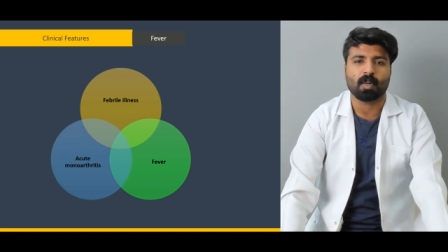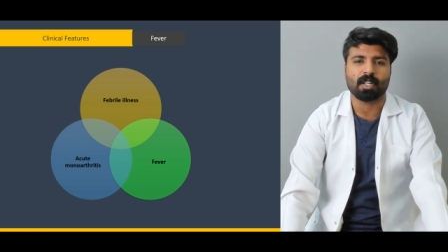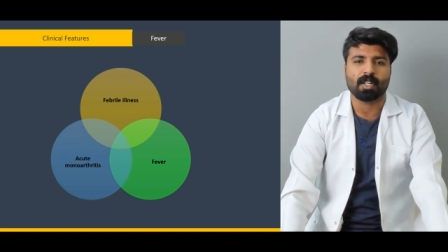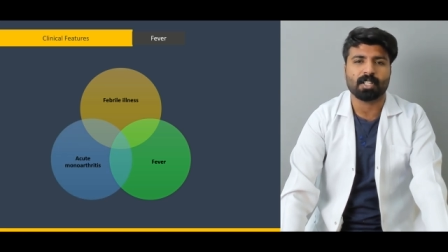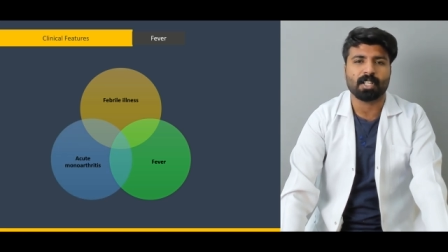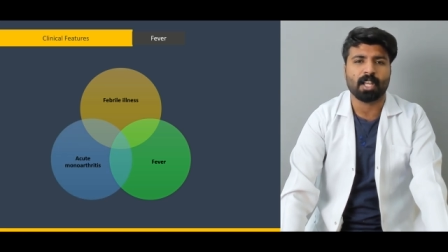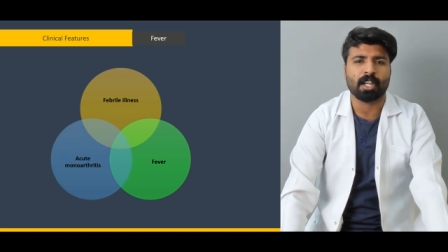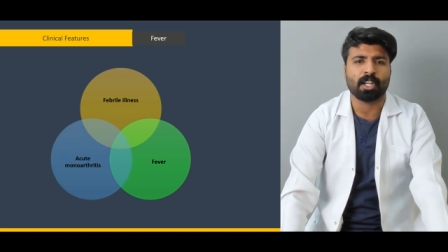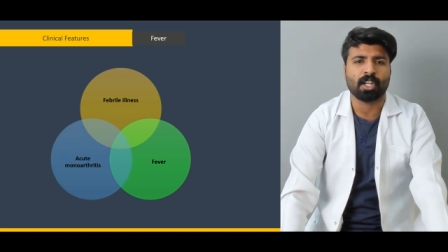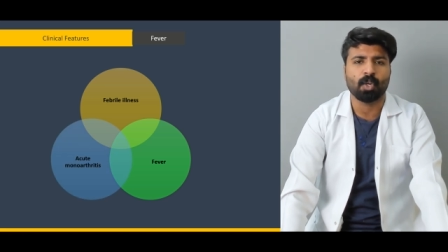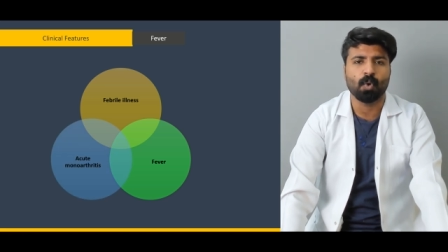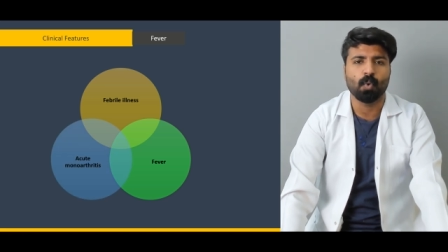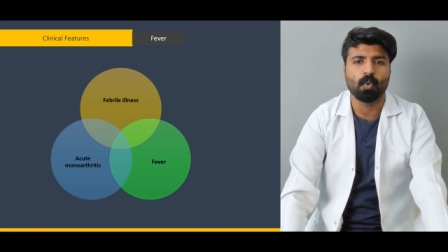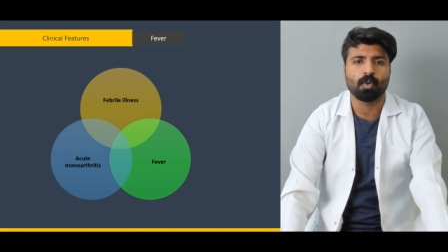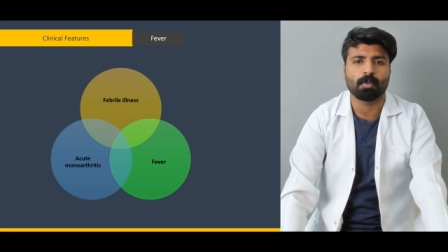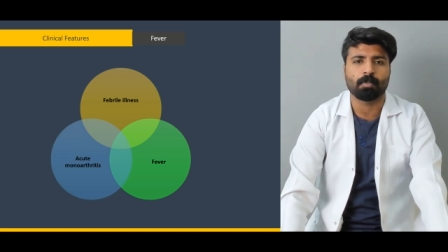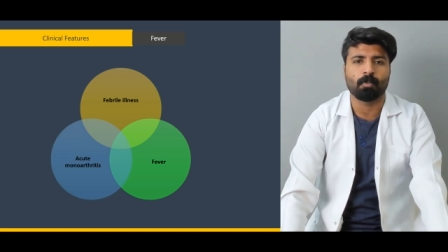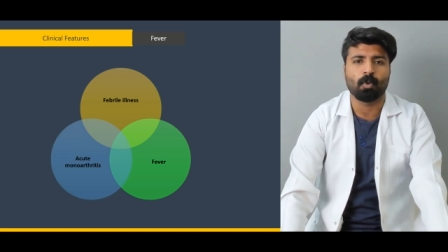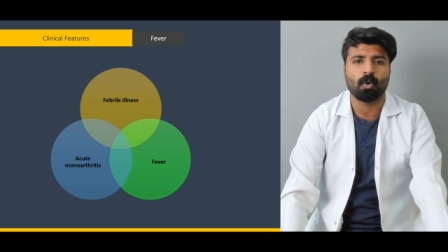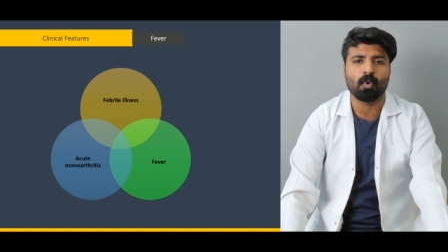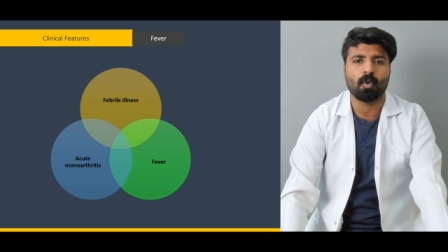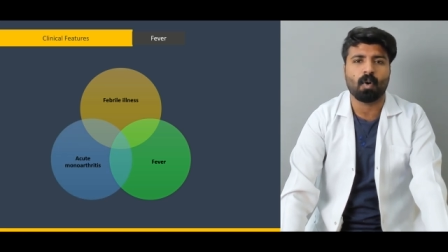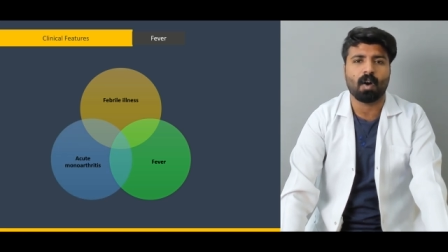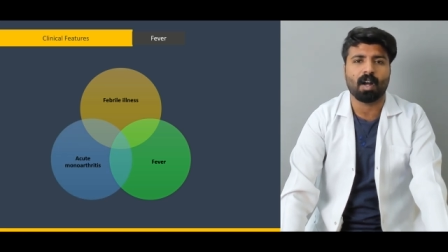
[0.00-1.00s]
What is acute
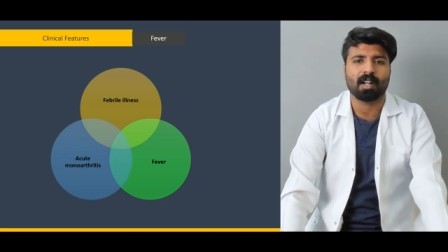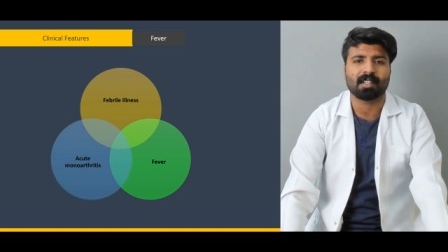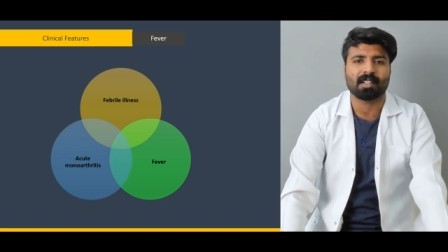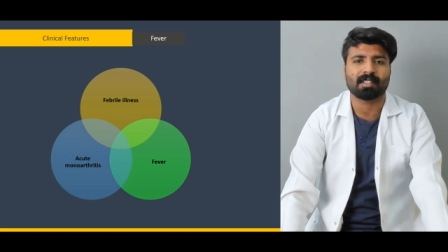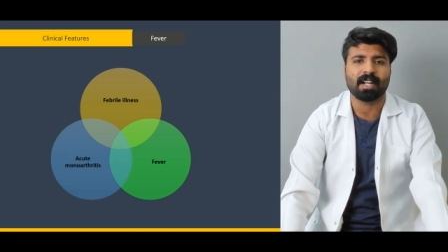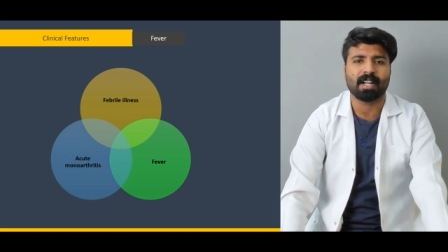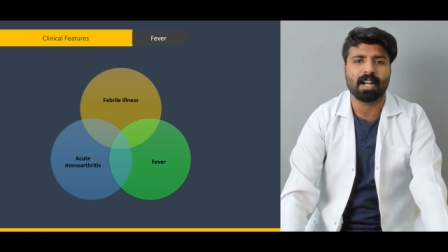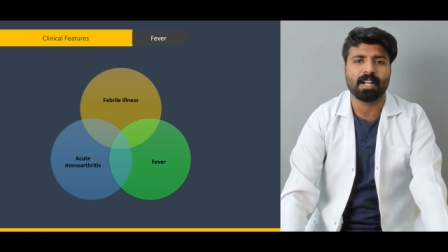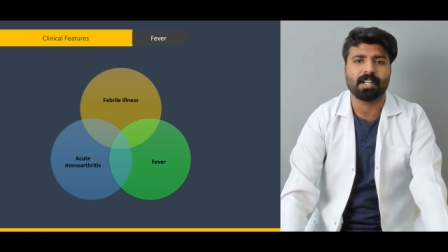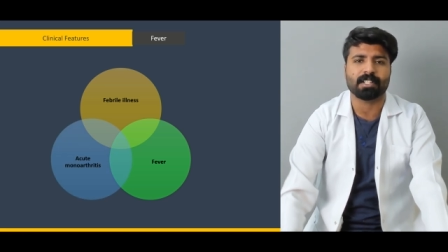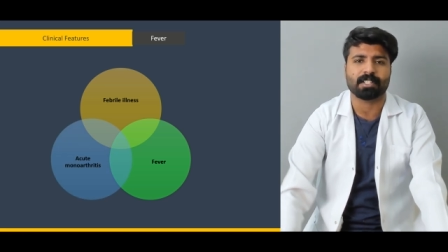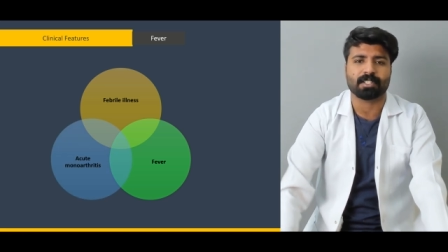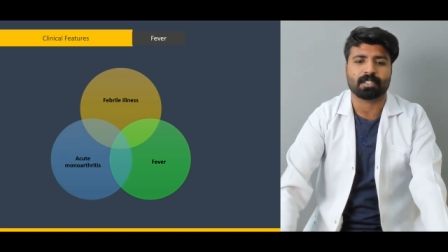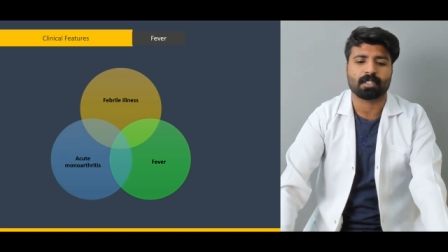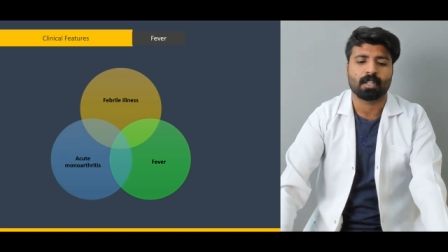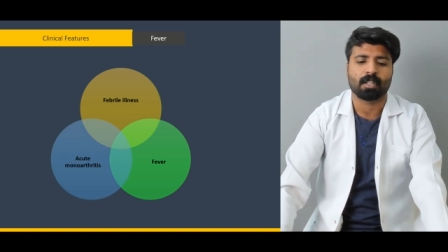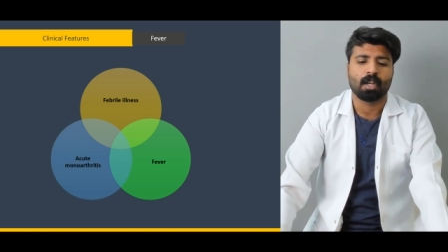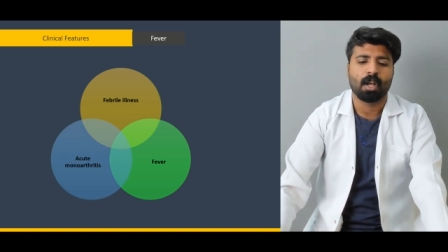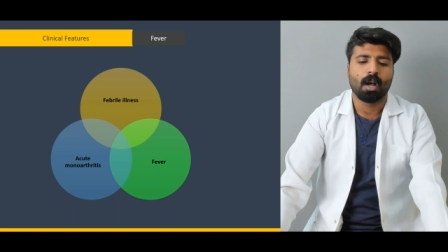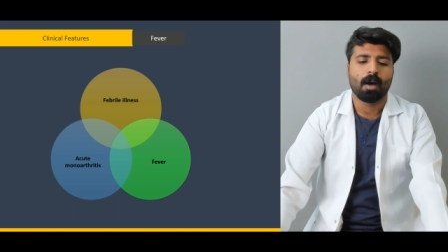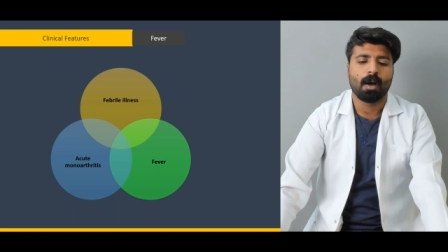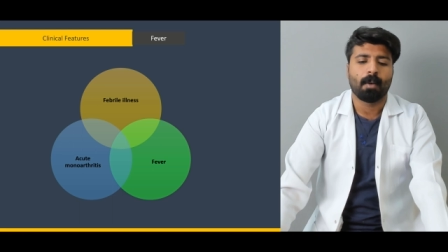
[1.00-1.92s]
monoarthritis?